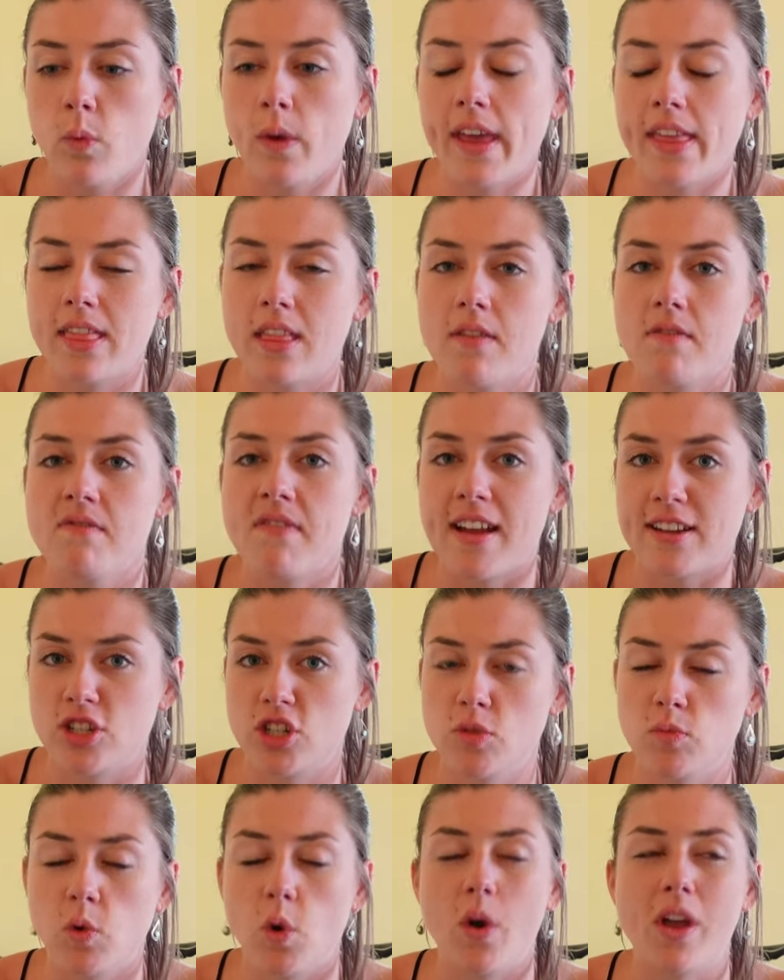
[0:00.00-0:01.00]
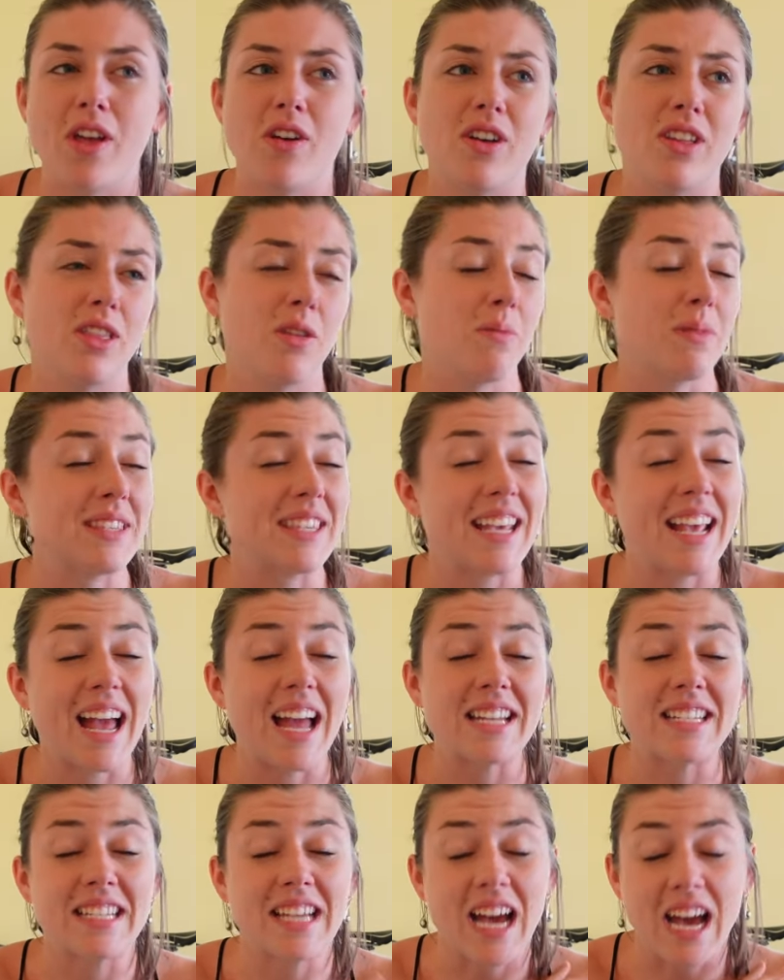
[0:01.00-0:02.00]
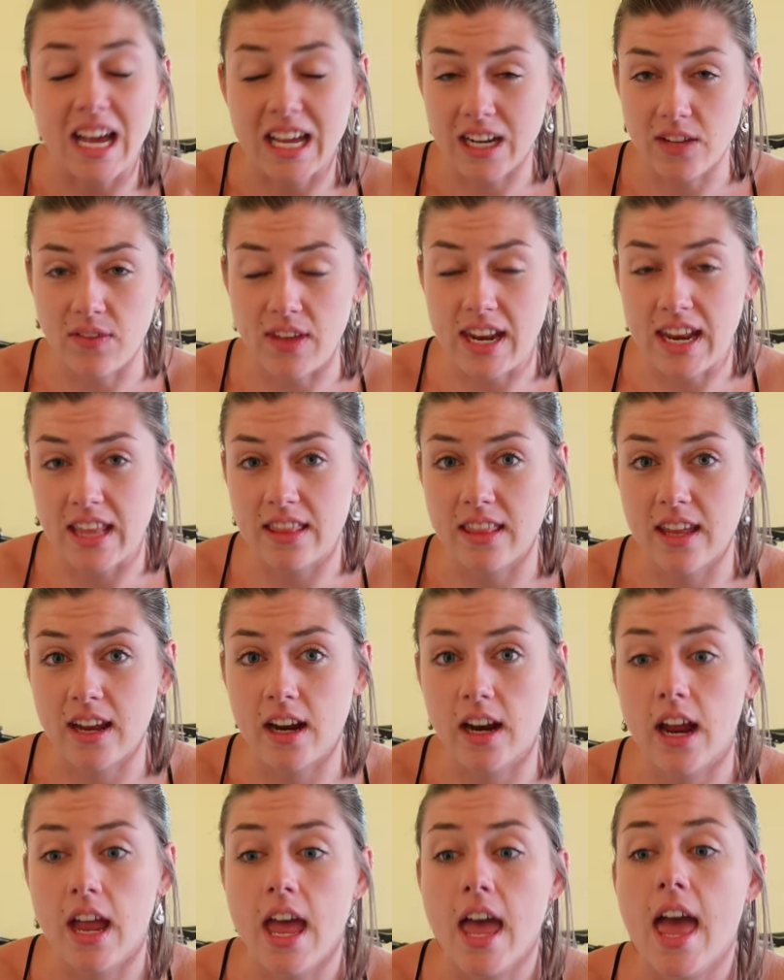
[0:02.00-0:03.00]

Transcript: with vegetable oil, and there was like a ton of it in there.